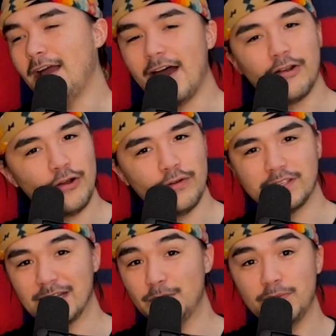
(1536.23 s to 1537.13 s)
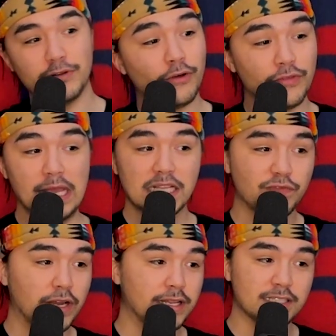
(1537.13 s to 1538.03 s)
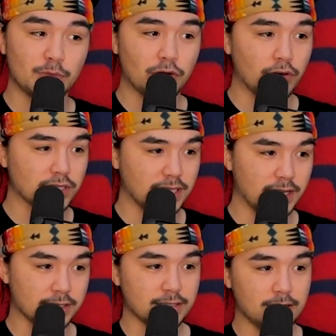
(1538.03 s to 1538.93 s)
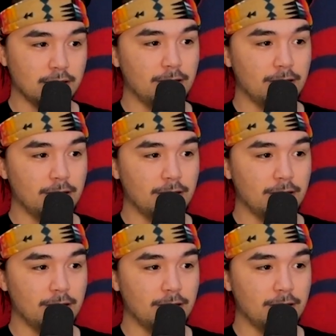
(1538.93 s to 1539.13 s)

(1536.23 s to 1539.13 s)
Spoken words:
I don't know. Some people don't think it's funny to smell gross things.